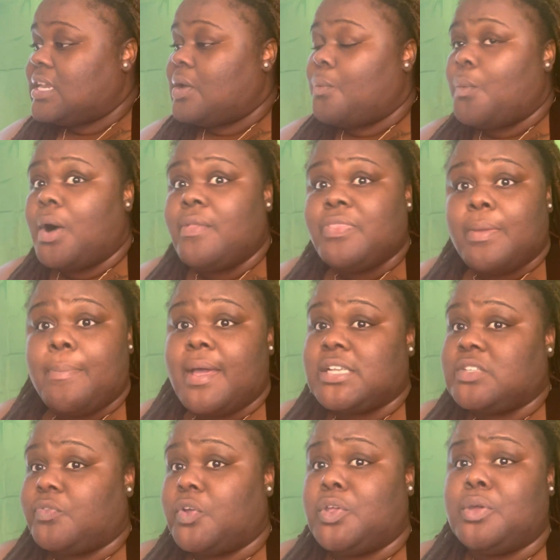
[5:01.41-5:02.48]
and want the
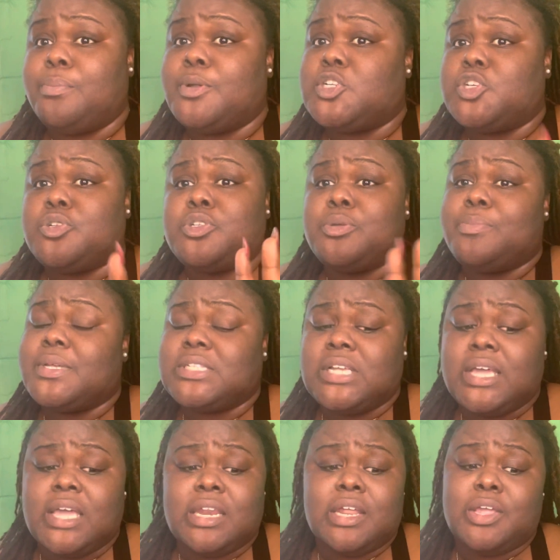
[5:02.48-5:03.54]
best for you, but you too busy
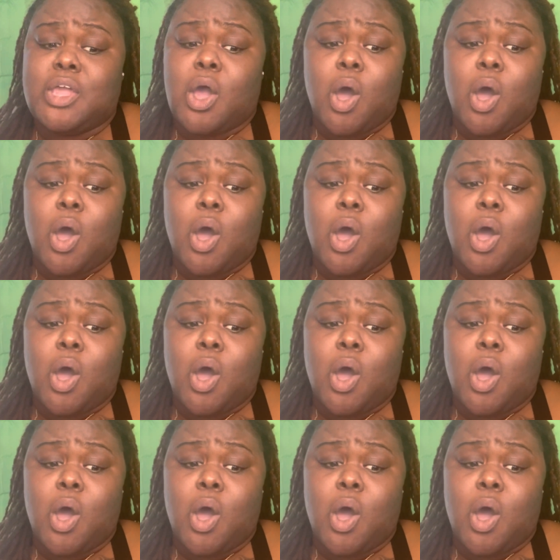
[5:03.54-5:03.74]
getting in your